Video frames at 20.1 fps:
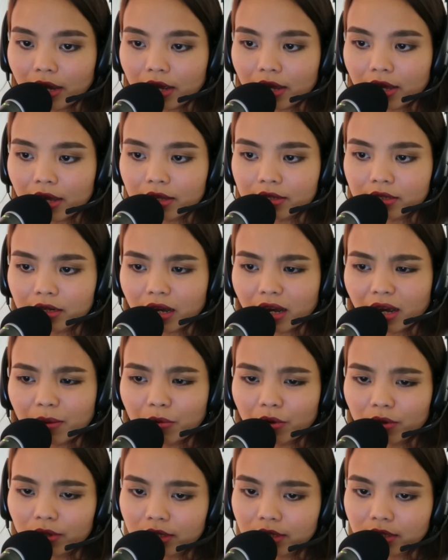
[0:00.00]
and
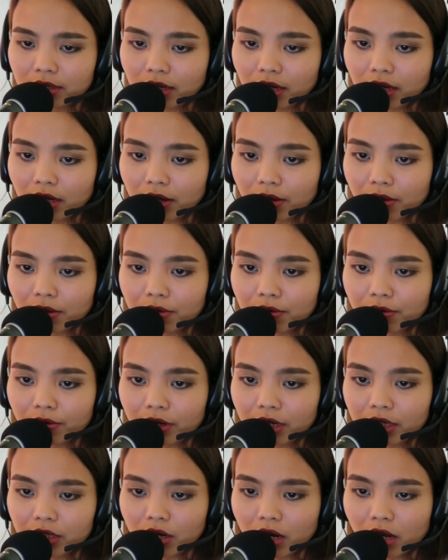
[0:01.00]
I'm only seeing a
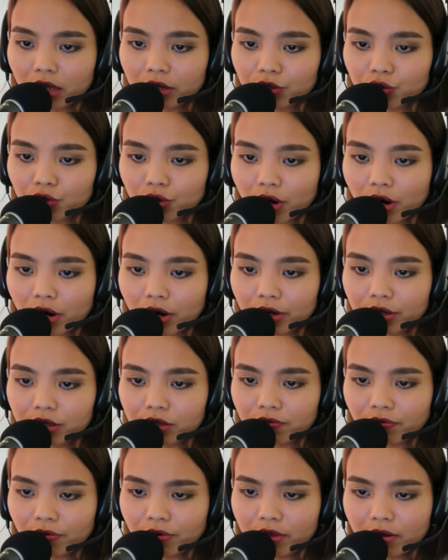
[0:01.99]
$30
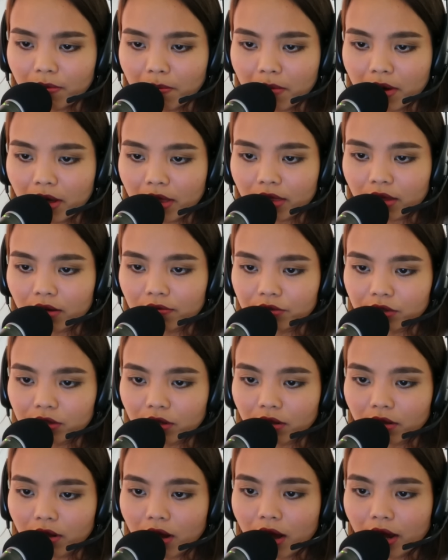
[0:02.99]
charge for the month of
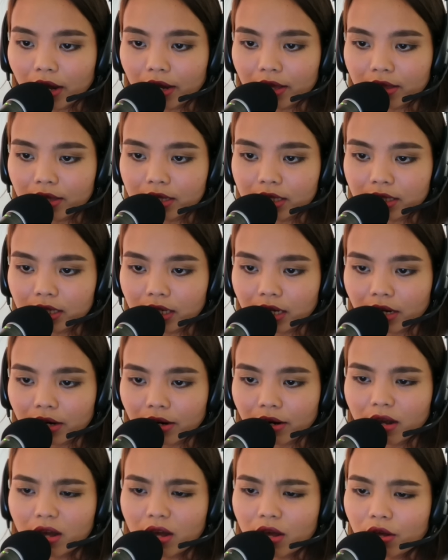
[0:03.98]
July this
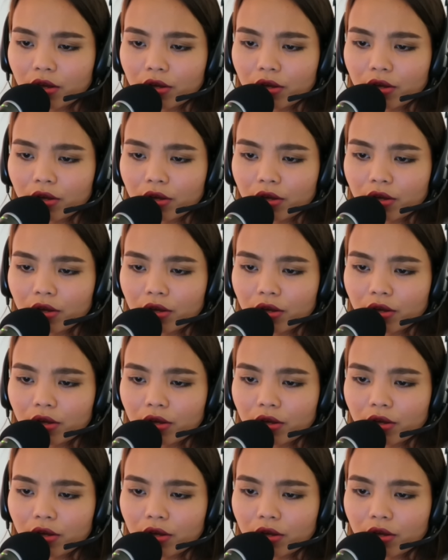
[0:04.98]
year.